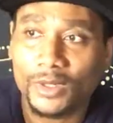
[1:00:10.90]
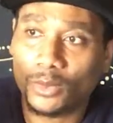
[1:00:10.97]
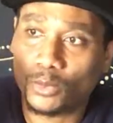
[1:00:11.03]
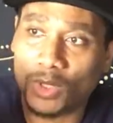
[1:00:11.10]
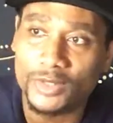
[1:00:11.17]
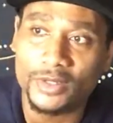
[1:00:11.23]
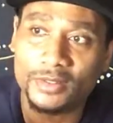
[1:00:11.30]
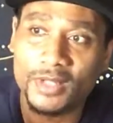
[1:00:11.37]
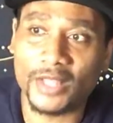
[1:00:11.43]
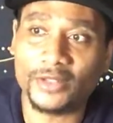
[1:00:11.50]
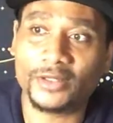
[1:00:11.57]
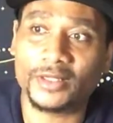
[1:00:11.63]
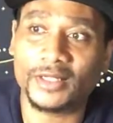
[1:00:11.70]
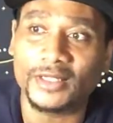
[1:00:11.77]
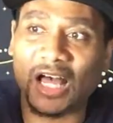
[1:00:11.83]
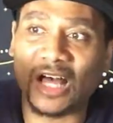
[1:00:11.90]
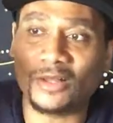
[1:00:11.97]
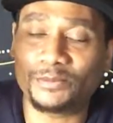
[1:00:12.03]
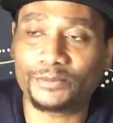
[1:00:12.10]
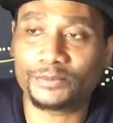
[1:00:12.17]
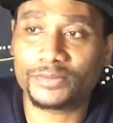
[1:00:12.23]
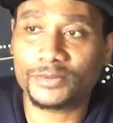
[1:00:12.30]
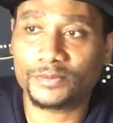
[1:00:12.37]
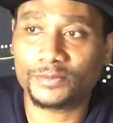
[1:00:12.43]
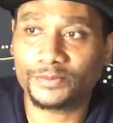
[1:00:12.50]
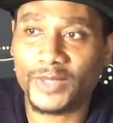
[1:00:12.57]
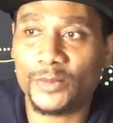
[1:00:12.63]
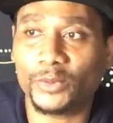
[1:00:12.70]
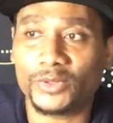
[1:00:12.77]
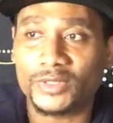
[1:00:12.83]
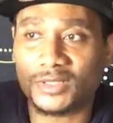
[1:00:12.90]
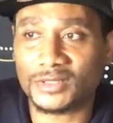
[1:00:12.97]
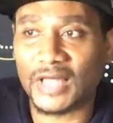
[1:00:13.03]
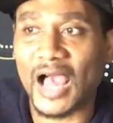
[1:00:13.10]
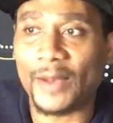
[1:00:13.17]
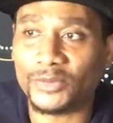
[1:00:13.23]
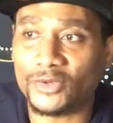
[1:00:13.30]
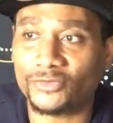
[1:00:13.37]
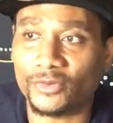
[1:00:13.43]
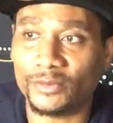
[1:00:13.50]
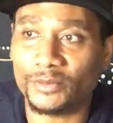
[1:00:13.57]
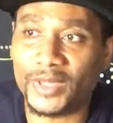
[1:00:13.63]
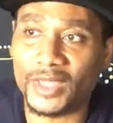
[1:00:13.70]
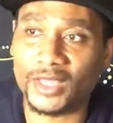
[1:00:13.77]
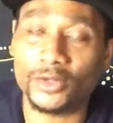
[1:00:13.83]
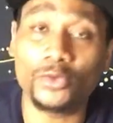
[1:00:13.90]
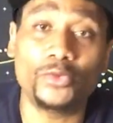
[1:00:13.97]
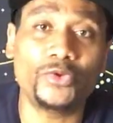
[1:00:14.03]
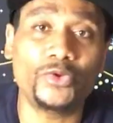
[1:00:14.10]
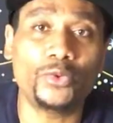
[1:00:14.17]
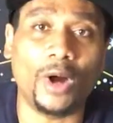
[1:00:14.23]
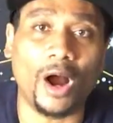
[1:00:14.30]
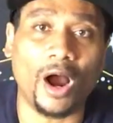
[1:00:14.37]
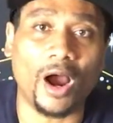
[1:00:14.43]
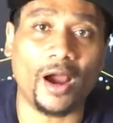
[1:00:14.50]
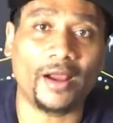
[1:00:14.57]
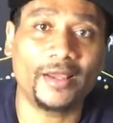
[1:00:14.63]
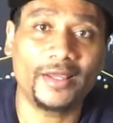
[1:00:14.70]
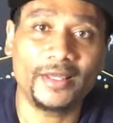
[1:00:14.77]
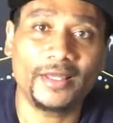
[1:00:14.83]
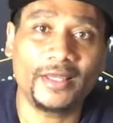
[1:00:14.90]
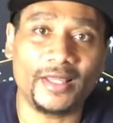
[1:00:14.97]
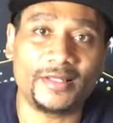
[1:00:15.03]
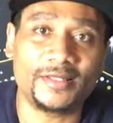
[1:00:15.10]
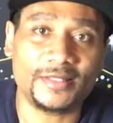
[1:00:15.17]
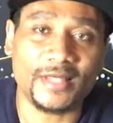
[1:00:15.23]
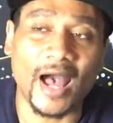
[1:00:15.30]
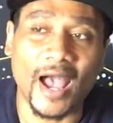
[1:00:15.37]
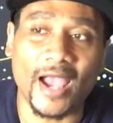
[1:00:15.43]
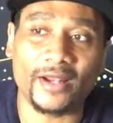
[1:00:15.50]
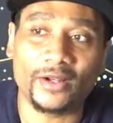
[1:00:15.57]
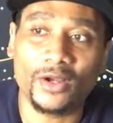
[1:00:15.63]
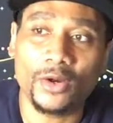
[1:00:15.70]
Whether or not you're going to allow people to stop you from being who you are inside.